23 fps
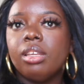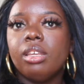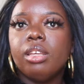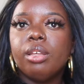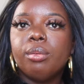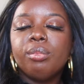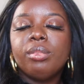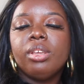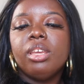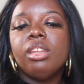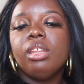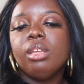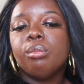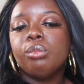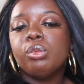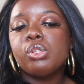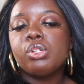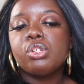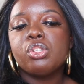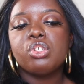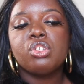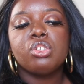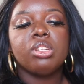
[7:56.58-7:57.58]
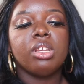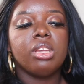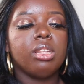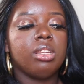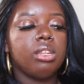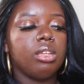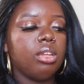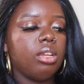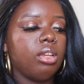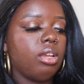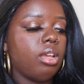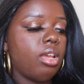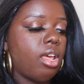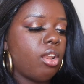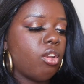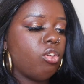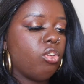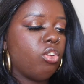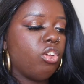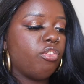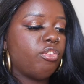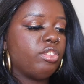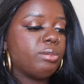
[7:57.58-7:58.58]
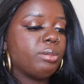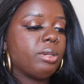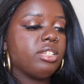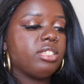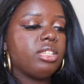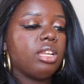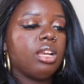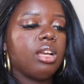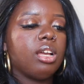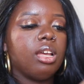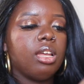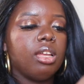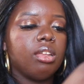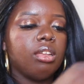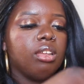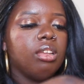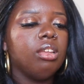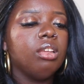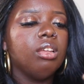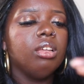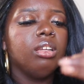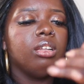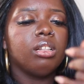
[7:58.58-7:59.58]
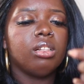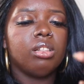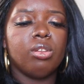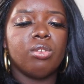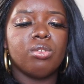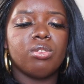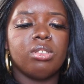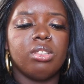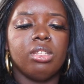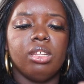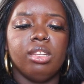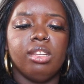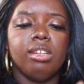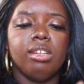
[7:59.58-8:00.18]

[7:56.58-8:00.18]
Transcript: am getting more shedding. I don't know if it's because I cut close to the